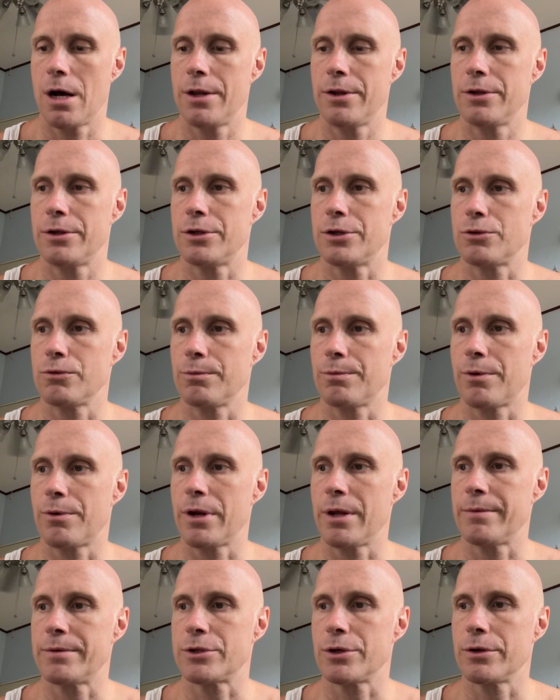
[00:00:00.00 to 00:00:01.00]
the
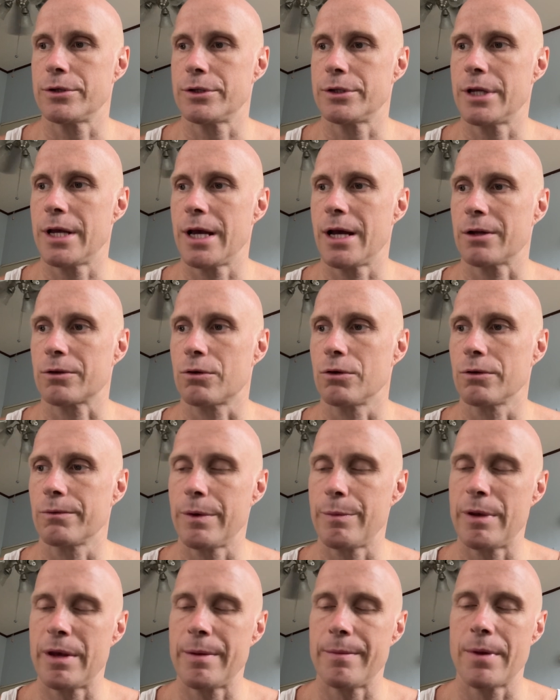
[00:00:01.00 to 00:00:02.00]
Supreme, so they are called
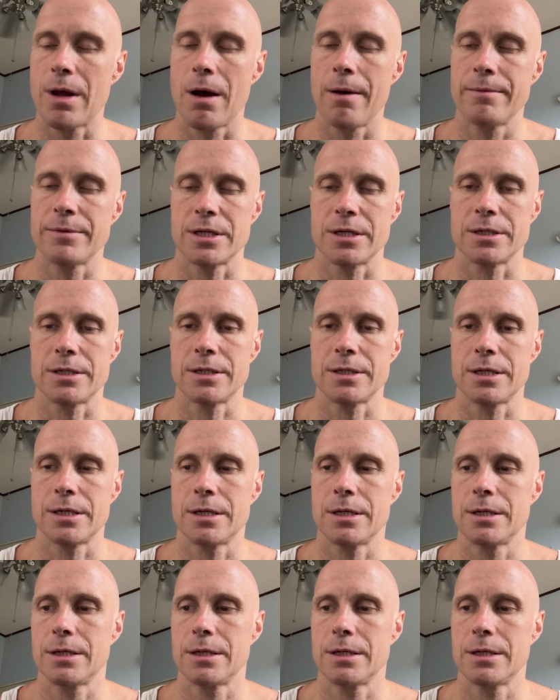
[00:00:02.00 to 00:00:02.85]
Vibhinamsas.